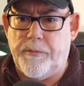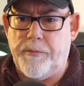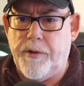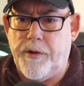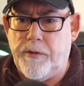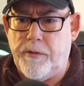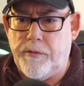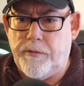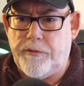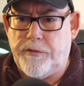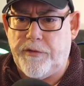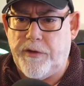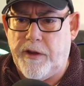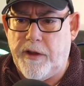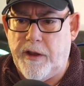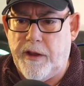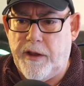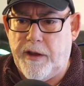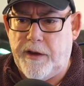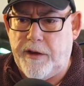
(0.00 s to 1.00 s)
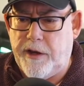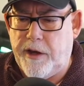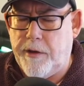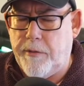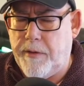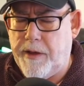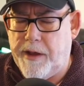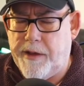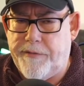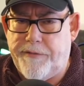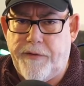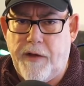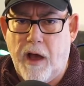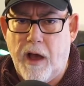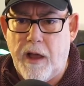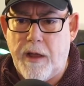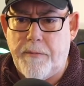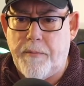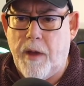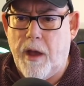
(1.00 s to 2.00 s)
to boot uh, in
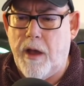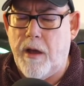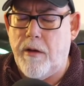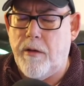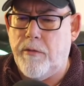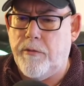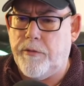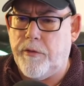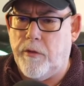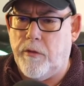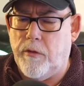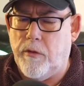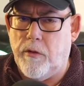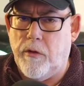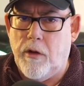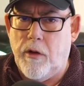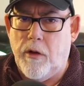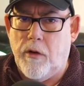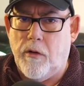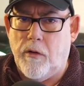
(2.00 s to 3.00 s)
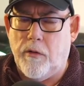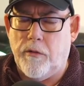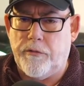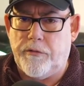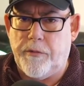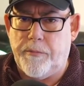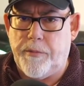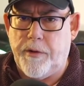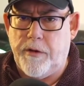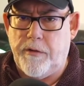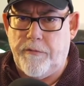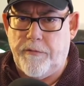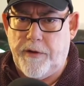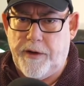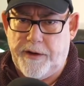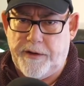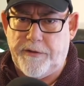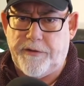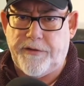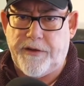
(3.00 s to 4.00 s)
UEFI mode or or to boot
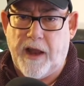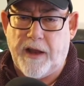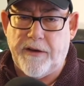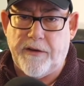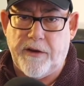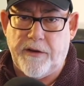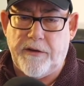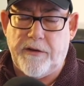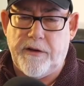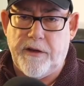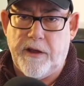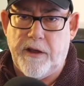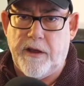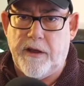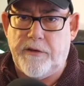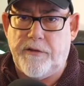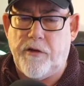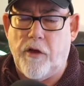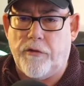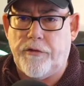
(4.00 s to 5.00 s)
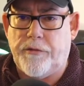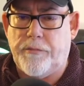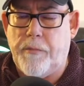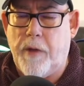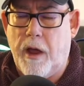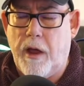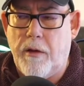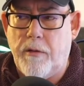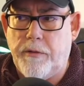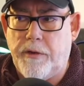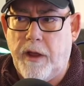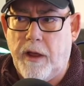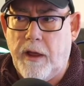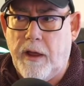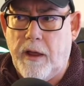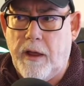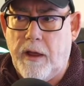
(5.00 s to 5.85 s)
in standard uh, DOS mode.